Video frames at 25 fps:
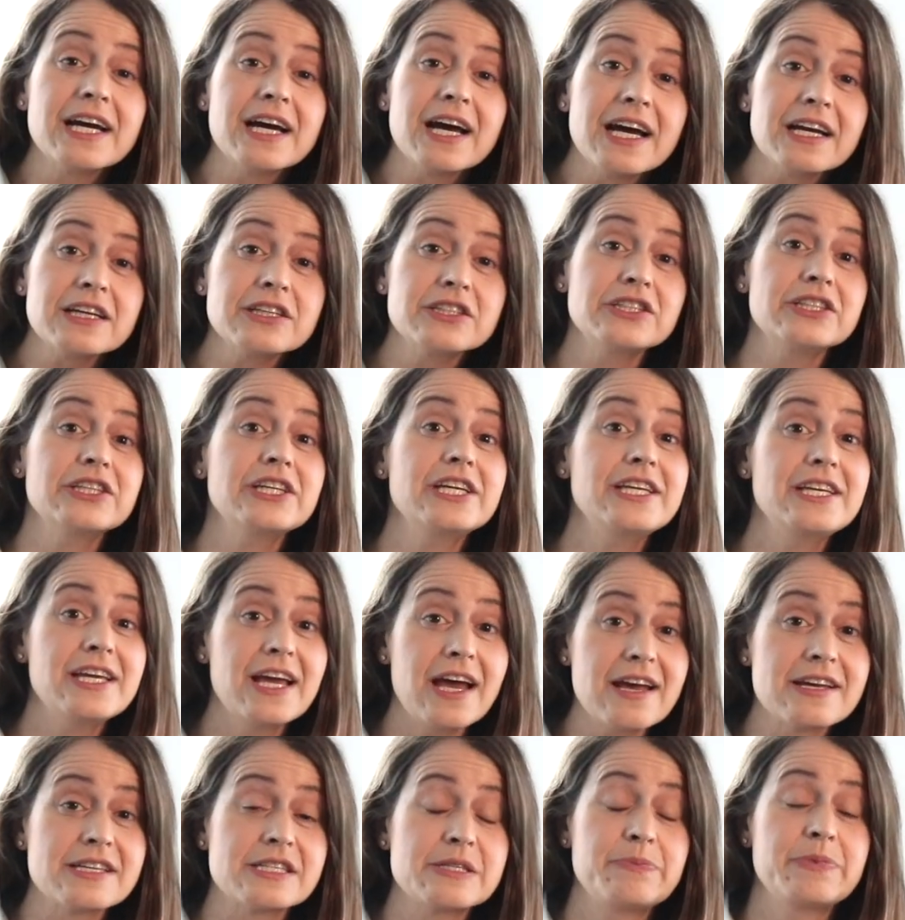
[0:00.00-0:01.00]
Actually,
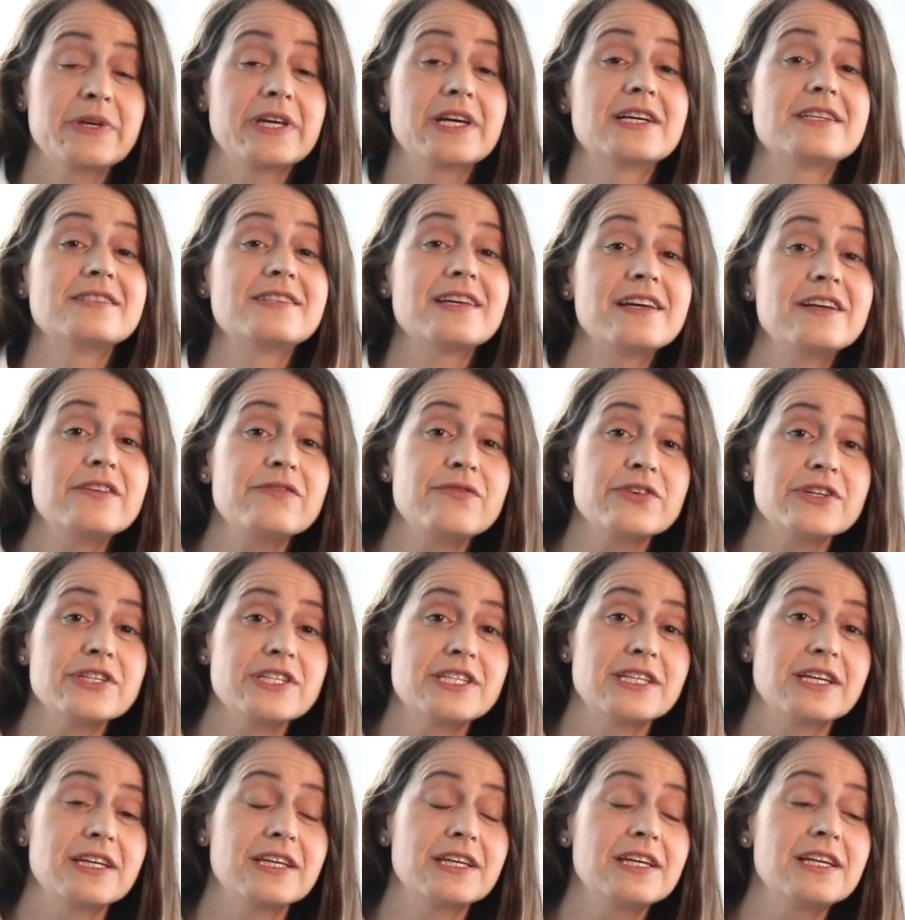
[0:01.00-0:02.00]
yes, because
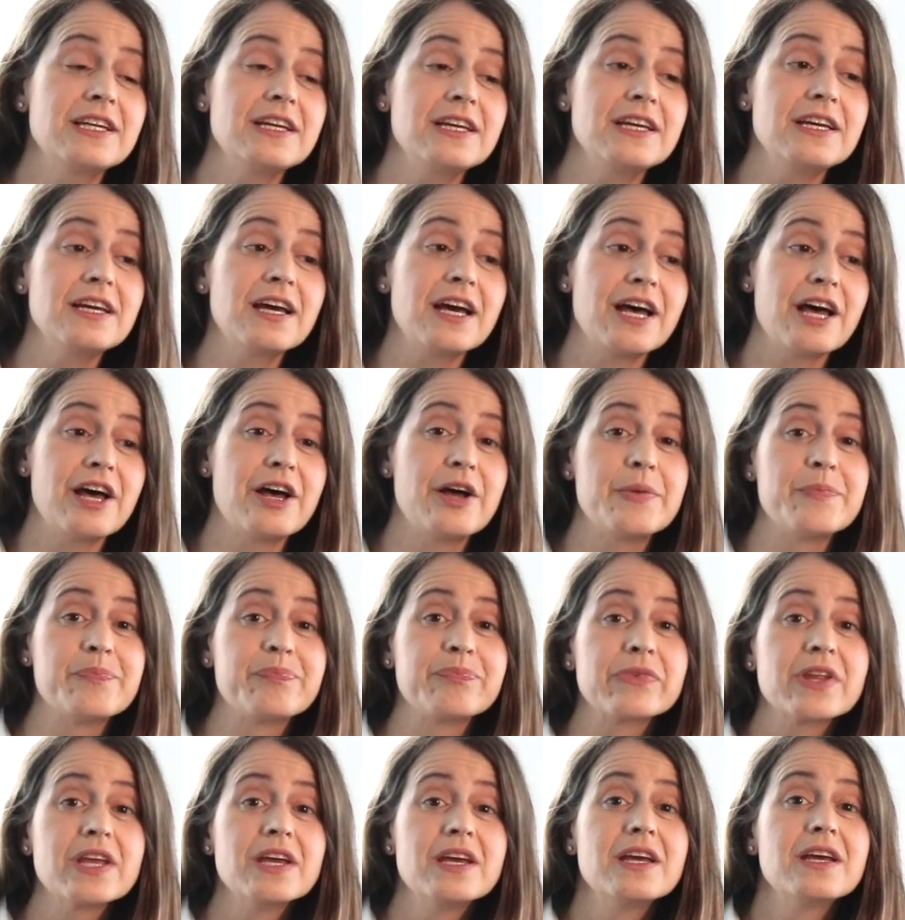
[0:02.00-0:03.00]
infertility,
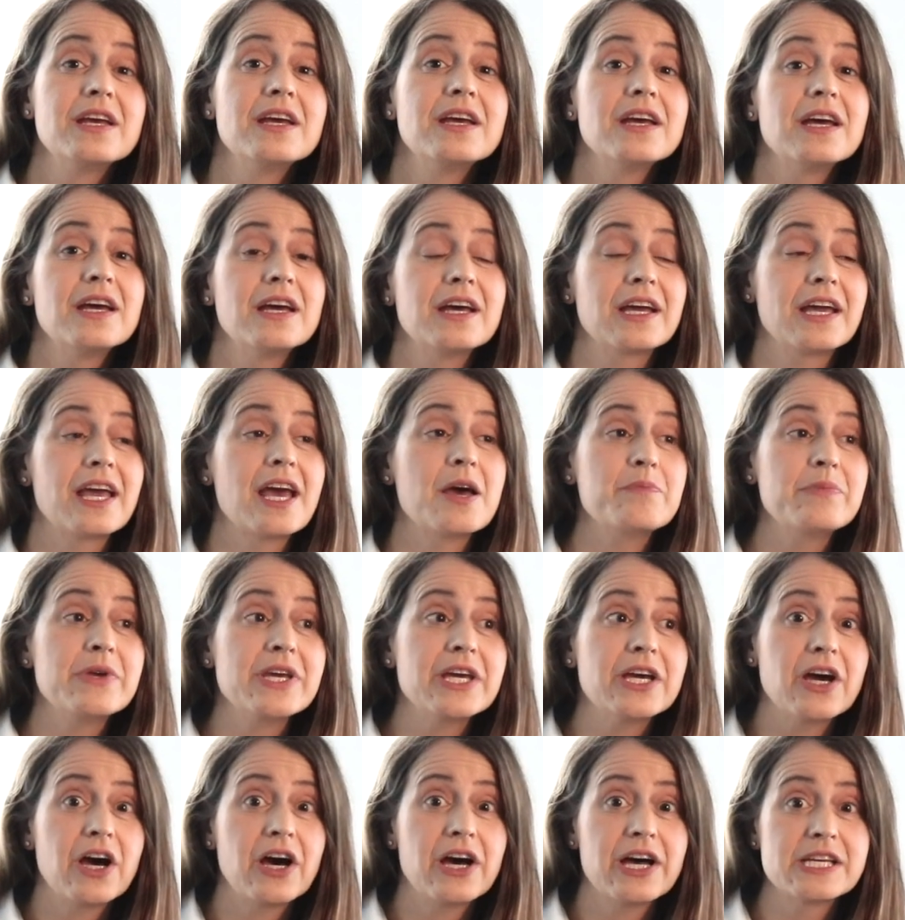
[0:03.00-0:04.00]
um, it can
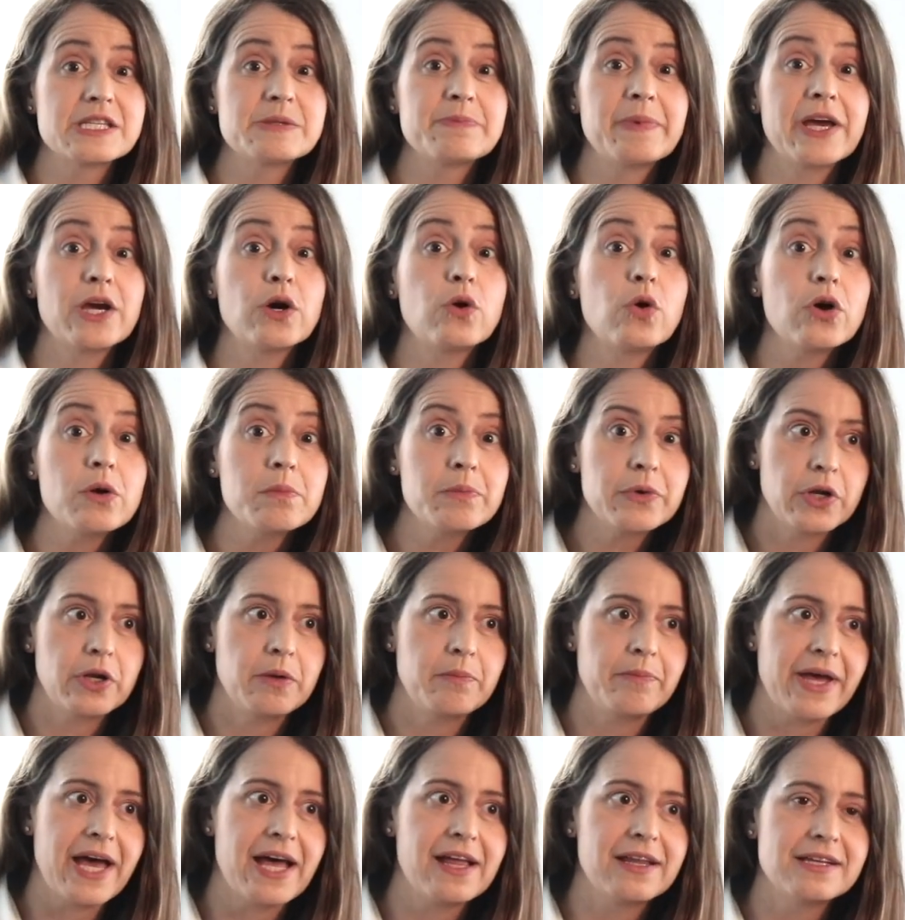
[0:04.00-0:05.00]
be caused by hormone
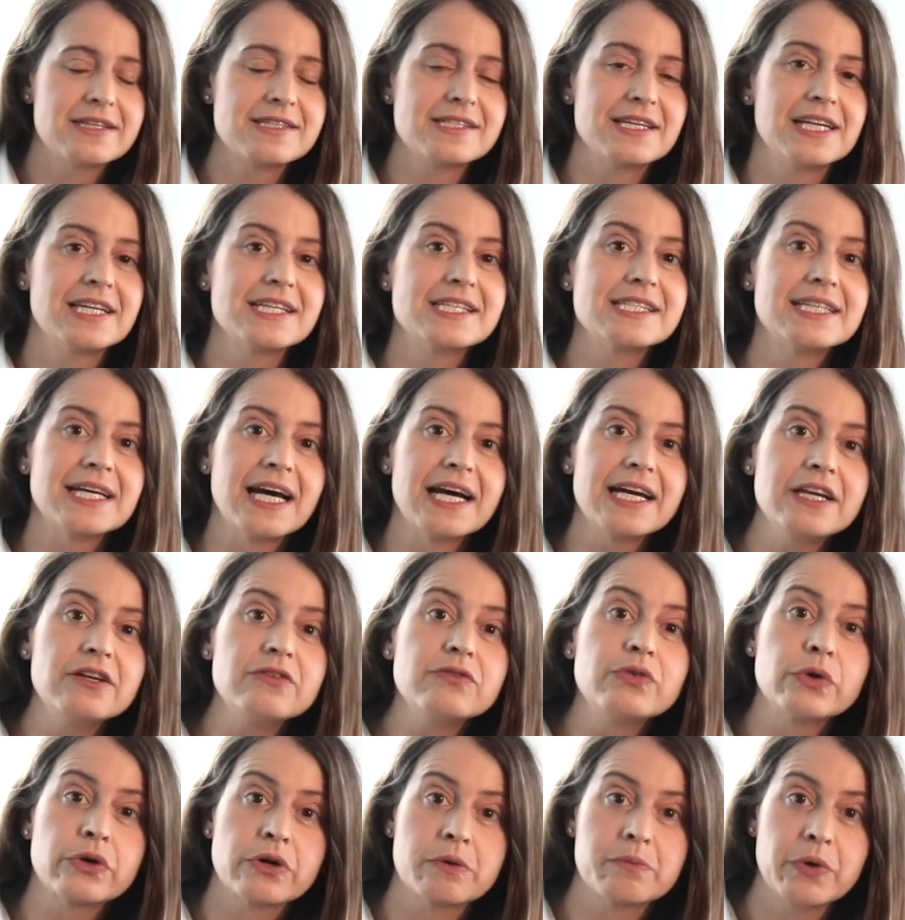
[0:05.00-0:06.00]
imbalance, and a sign
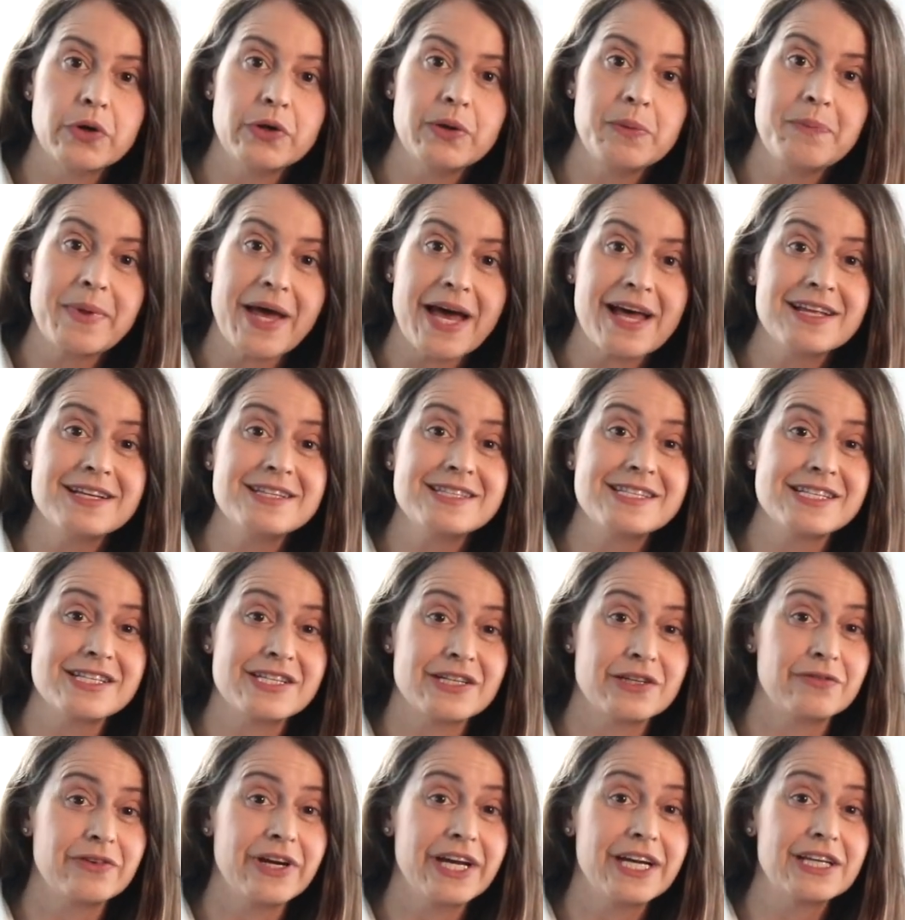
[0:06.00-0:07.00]
of hormone imbalance is
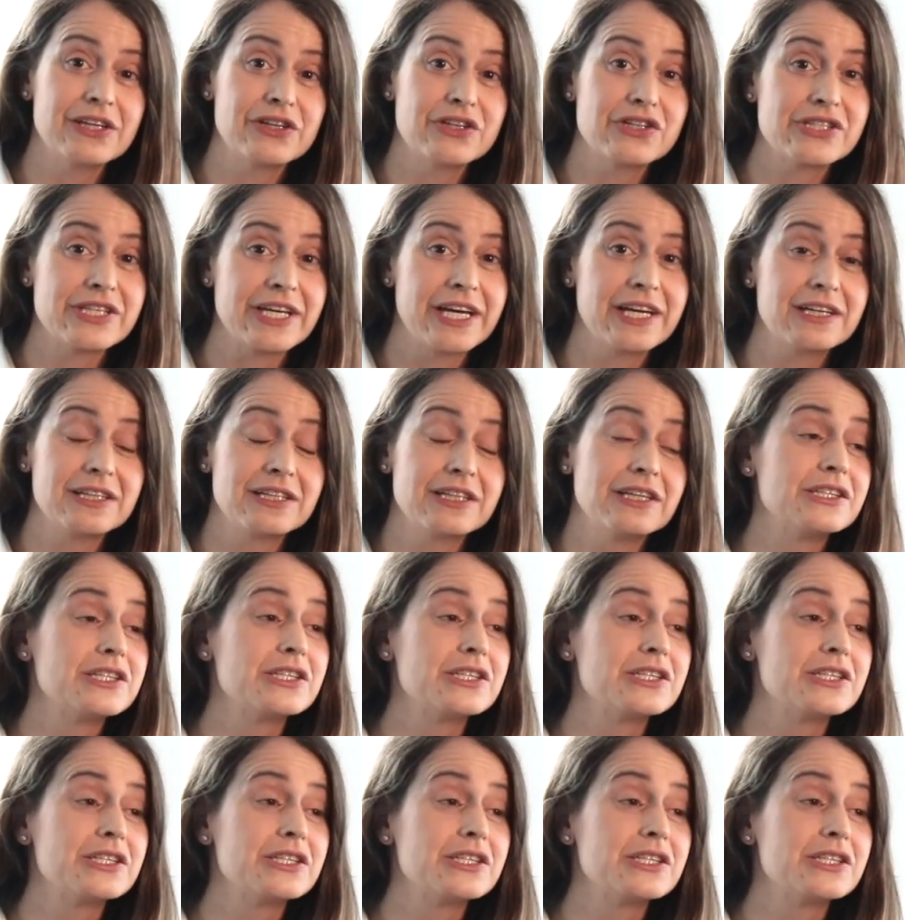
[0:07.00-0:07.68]
irregular cycle.